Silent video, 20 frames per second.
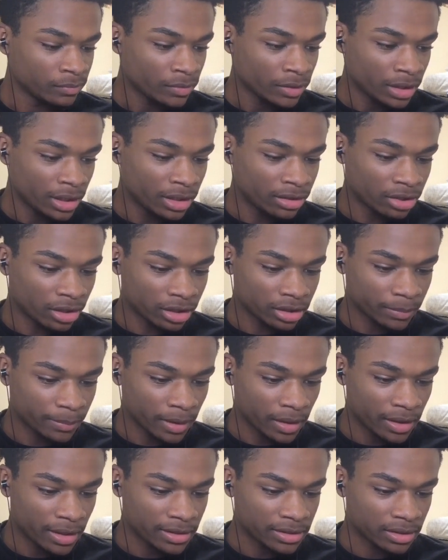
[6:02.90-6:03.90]
he talked
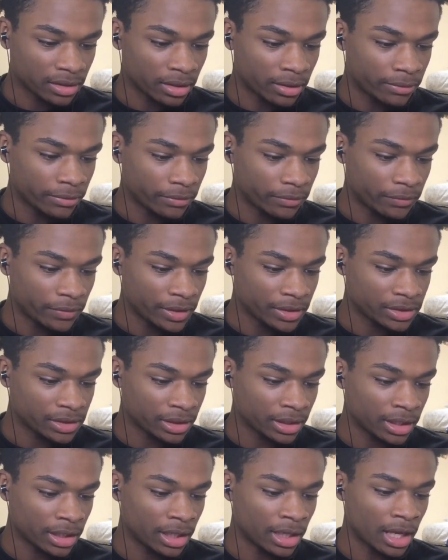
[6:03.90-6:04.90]
about his love for
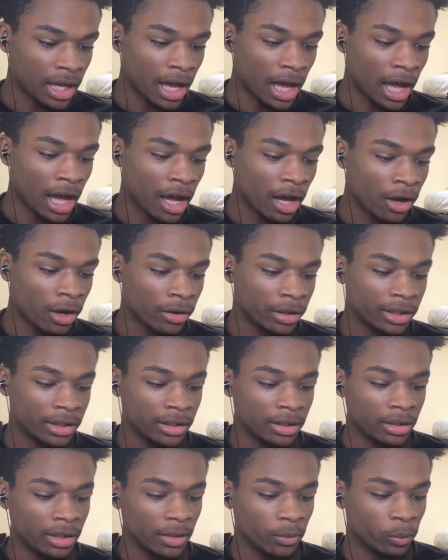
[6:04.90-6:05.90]
fishing and how
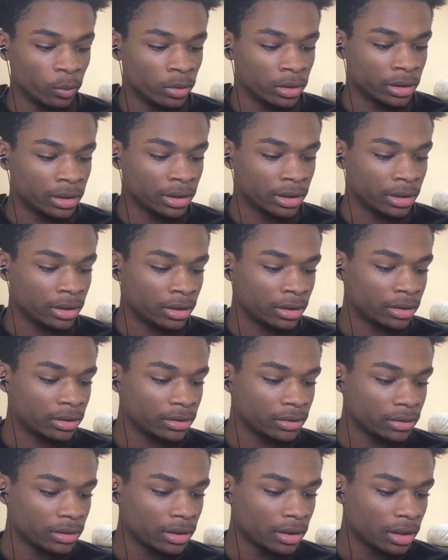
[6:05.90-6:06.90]
he would uh
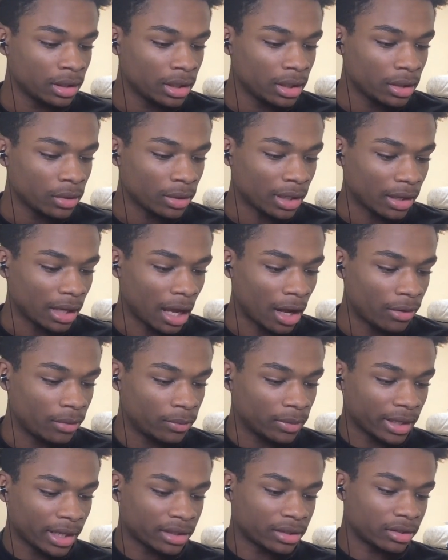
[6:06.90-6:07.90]
how he
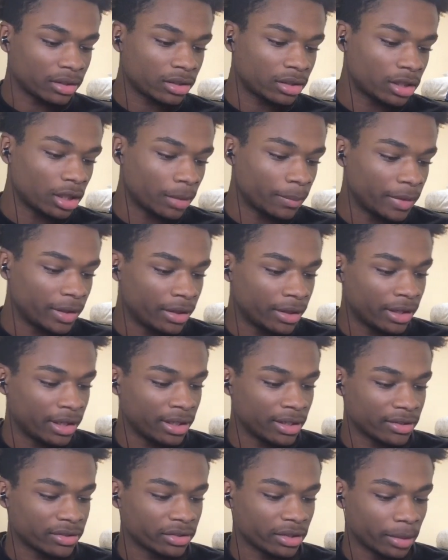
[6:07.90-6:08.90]
would like to come here in
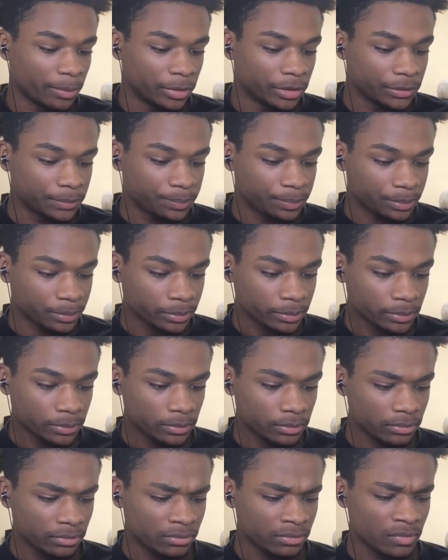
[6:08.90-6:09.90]
the summer.
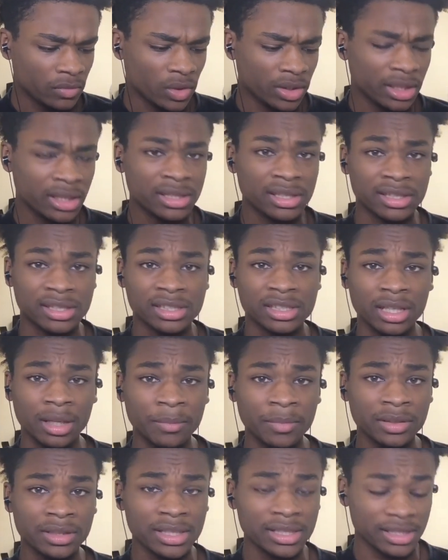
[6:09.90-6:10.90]
Yeah, this is
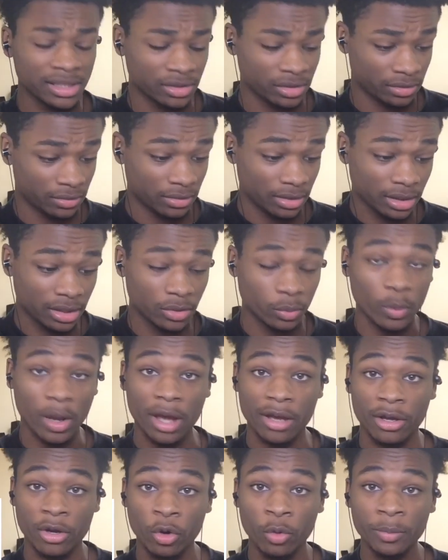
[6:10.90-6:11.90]
summer. This is this is
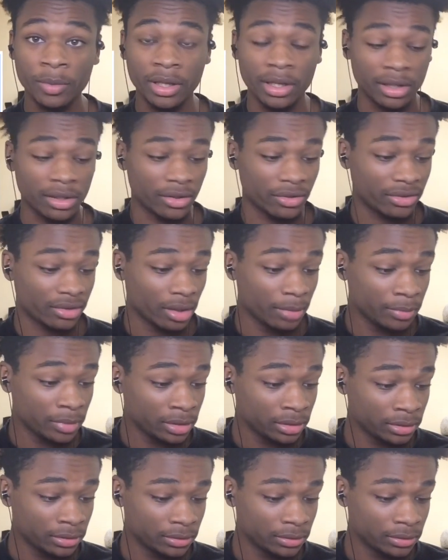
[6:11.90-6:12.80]
Wyoming in the summer.